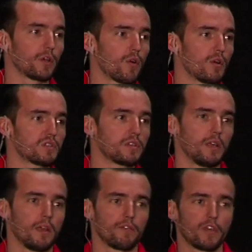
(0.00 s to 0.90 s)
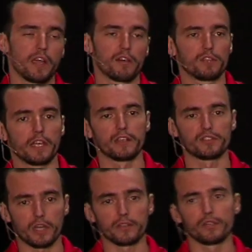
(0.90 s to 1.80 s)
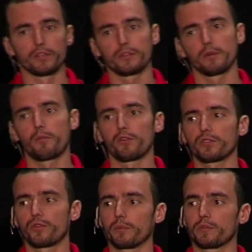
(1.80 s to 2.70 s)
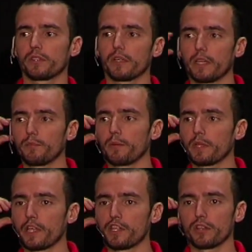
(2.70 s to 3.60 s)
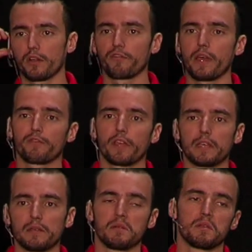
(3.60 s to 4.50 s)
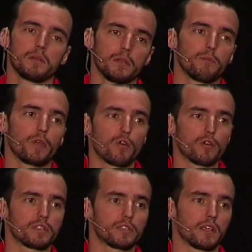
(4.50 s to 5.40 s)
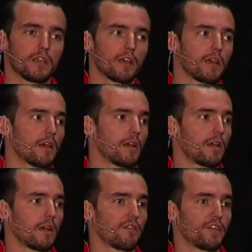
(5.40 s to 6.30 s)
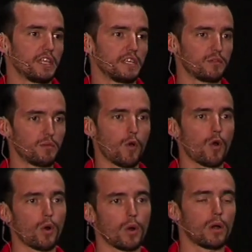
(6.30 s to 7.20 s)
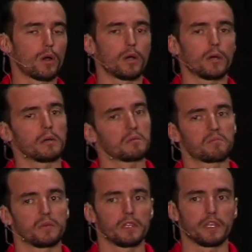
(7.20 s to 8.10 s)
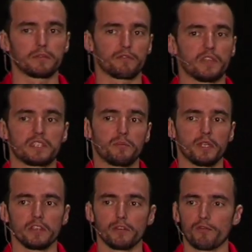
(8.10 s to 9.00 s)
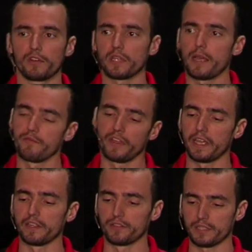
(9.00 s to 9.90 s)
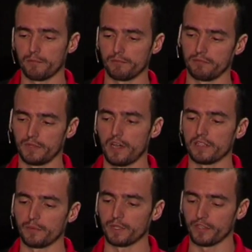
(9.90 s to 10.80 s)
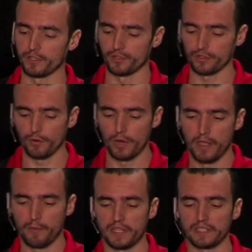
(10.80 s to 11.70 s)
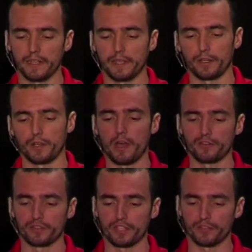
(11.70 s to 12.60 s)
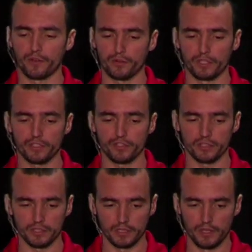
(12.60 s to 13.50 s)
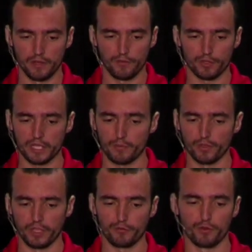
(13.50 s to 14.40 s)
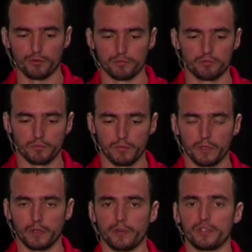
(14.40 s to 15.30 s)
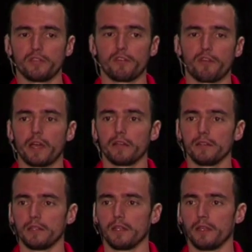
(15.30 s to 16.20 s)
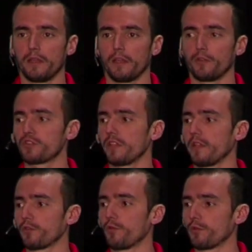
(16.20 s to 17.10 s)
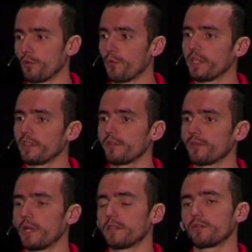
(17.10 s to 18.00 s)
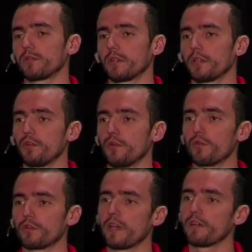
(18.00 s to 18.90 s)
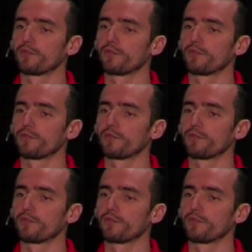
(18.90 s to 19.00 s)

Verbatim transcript: because they have like a standard PostScript implementation, and then they, because uh, they need more uh, flexibility over time, they add some custom extensions. So basically, in, under certain conditions, for example, if you receive a file, usually to, to print it, right, you would